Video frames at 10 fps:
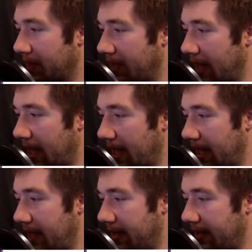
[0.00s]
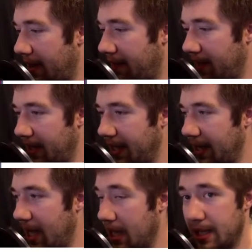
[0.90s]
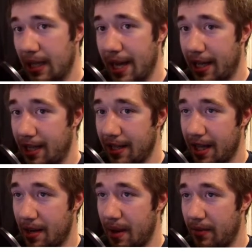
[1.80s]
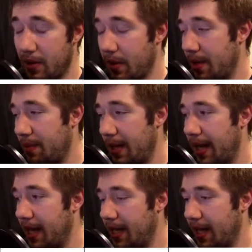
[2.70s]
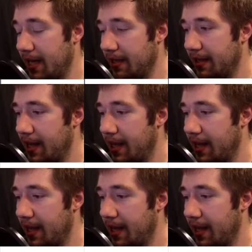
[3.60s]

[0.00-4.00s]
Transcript: it's definitely less likely that I'm ever going to play aliens.